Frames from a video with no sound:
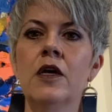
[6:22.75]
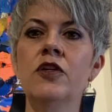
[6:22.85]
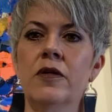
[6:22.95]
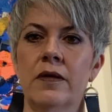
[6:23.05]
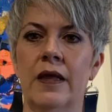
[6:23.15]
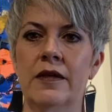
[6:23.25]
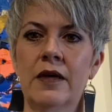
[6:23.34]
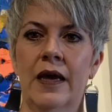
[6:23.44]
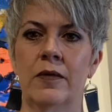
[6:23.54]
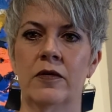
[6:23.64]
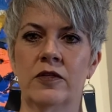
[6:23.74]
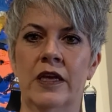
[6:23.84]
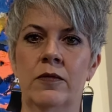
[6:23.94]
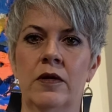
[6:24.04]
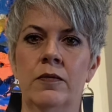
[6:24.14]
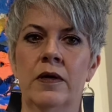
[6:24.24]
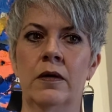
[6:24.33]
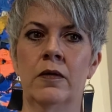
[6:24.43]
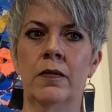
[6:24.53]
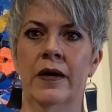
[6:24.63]
During that time I was able to
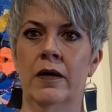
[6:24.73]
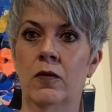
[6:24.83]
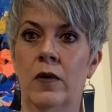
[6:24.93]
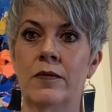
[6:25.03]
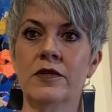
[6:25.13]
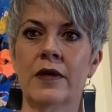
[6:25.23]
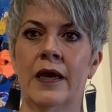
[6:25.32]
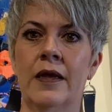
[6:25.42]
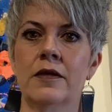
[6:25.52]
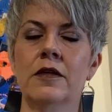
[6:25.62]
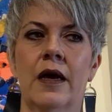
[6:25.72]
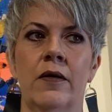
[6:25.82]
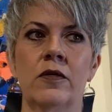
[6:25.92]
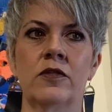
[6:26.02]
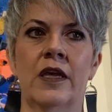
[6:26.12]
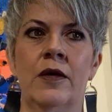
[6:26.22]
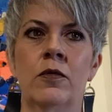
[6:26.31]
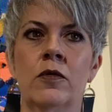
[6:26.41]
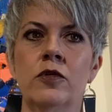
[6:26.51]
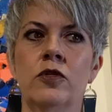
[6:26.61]
build my own website. I was
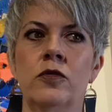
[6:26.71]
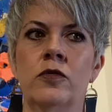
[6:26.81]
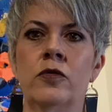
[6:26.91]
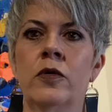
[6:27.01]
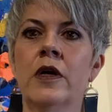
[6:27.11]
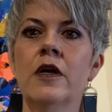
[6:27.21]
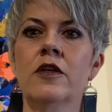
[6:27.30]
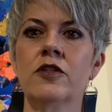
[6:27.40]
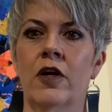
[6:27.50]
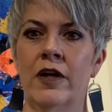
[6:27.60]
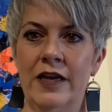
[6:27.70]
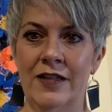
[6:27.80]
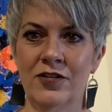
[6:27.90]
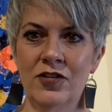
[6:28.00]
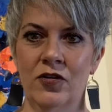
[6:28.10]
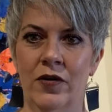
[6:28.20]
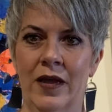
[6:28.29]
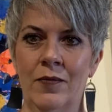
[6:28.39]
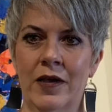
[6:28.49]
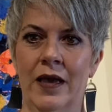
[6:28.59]
able to start an
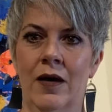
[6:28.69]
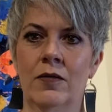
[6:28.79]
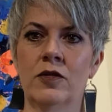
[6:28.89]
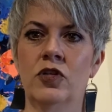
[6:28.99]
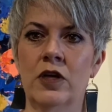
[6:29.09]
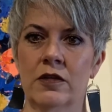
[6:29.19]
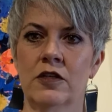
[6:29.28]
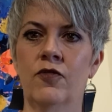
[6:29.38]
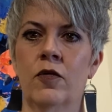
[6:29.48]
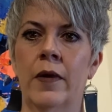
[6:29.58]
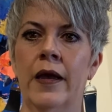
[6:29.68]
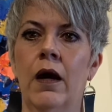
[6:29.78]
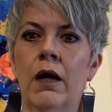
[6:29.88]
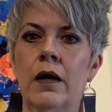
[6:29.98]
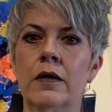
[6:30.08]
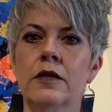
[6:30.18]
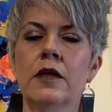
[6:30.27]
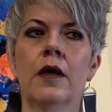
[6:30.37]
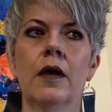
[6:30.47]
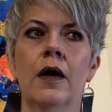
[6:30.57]
Instagram account just for my art,
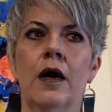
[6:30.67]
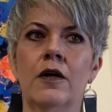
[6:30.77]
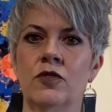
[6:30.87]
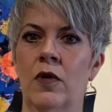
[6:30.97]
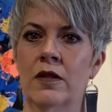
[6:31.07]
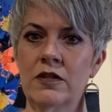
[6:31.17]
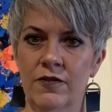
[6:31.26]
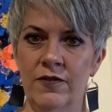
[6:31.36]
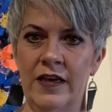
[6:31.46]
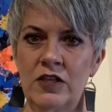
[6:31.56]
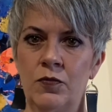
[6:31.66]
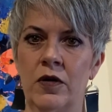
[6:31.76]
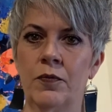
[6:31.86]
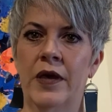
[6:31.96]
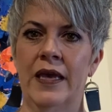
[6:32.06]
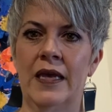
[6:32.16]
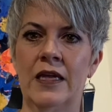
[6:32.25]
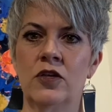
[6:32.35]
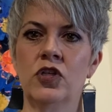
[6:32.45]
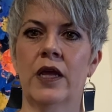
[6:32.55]
as well as a Facebook
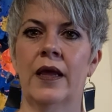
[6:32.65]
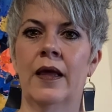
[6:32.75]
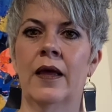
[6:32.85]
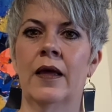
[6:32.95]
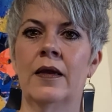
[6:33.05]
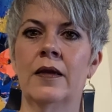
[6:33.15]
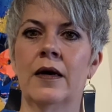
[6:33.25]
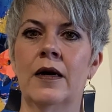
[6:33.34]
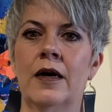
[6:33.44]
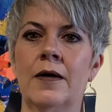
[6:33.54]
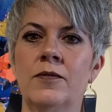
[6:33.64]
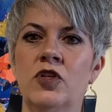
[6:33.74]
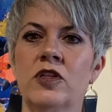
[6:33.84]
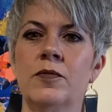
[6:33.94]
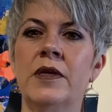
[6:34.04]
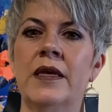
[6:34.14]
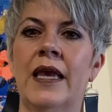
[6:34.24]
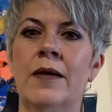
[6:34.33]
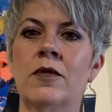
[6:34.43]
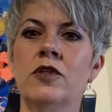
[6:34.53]
page, and just being
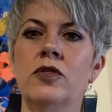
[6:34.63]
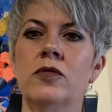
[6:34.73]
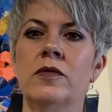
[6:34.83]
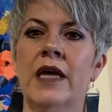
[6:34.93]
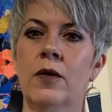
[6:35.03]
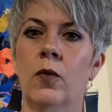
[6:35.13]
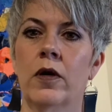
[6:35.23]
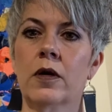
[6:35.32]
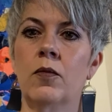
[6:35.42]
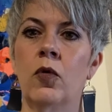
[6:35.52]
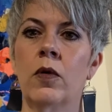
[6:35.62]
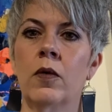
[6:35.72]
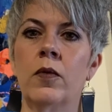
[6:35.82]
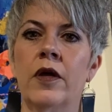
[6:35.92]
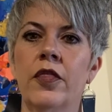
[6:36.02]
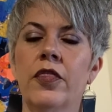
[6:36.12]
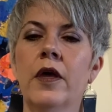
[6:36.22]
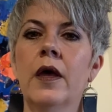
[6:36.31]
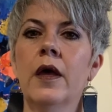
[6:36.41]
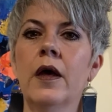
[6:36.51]
able to network more with
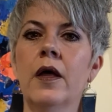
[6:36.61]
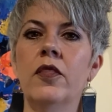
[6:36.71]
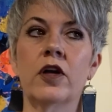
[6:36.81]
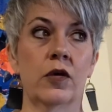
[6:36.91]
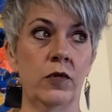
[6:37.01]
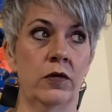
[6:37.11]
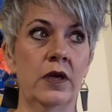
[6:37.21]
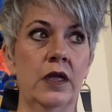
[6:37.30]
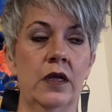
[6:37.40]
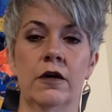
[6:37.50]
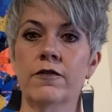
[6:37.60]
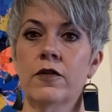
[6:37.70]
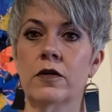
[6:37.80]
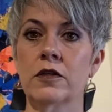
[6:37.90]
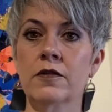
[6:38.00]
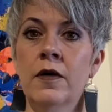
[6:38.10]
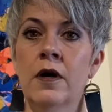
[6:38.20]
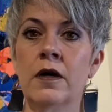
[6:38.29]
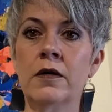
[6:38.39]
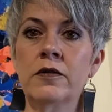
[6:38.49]
the community of Fergus
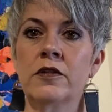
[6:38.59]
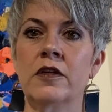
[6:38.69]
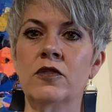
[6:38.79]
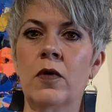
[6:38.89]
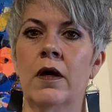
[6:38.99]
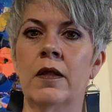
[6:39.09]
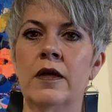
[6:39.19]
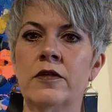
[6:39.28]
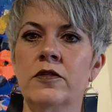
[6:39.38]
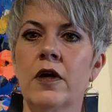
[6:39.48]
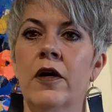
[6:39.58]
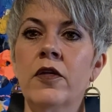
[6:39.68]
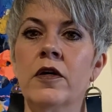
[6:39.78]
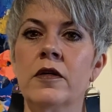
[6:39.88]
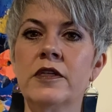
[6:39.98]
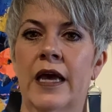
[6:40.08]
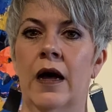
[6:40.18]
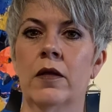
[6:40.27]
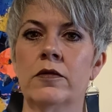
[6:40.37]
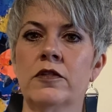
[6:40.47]
Falls, as well as other
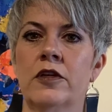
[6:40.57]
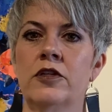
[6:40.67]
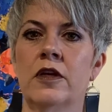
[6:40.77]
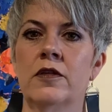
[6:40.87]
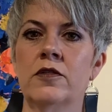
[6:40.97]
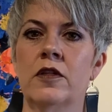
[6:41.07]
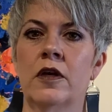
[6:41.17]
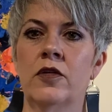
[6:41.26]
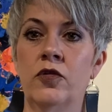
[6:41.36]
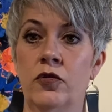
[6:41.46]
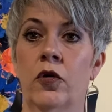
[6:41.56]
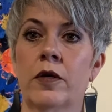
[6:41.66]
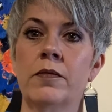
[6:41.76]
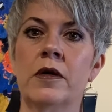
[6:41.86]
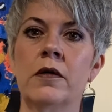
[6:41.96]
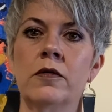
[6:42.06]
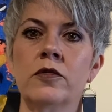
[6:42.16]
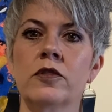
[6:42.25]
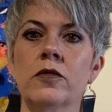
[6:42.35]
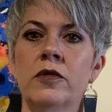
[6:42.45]
towns such as the New York
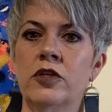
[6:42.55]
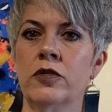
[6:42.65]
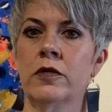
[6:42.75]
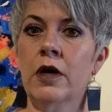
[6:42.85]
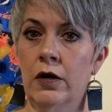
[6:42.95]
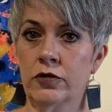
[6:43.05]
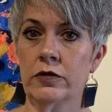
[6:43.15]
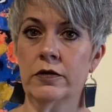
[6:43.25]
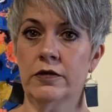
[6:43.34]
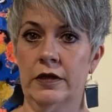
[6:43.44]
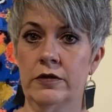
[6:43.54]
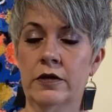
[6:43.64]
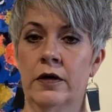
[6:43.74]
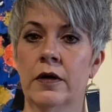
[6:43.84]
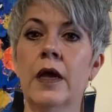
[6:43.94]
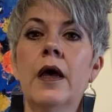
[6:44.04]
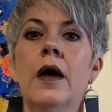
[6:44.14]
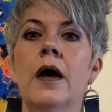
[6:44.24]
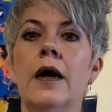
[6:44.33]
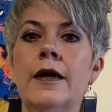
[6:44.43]
Mills Regional Cultural Center.
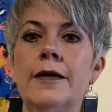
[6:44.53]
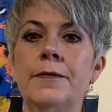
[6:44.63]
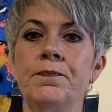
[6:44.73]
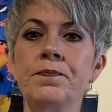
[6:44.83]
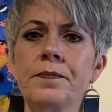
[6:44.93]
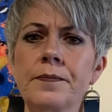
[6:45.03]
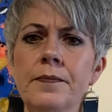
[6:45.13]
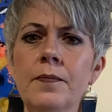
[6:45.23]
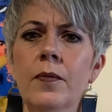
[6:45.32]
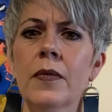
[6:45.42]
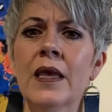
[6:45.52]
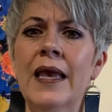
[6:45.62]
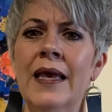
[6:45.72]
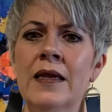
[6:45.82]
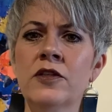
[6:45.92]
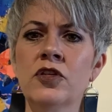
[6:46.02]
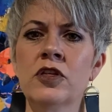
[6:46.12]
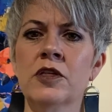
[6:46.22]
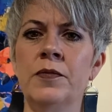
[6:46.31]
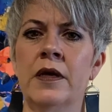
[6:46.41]
And it's
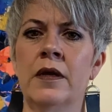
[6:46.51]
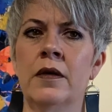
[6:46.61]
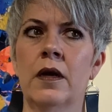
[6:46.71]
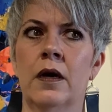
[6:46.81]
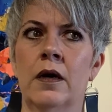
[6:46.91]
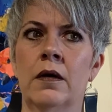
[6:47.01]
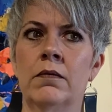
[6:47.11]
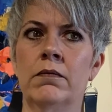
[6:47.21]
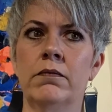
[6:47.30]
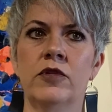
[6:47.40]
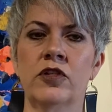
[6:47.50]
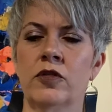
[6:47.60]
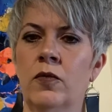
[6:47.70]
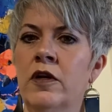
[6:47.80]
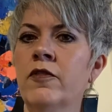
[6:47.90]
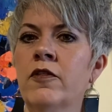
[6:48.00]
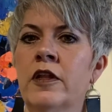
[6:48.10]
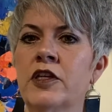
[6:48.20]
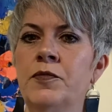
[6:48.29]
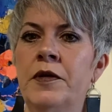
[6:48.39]
just been just a wonderful
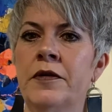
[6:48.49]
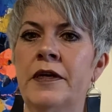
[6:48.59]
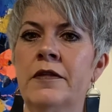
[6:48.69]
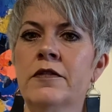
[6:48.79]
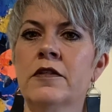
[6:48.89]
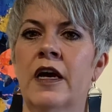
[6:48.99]
experience.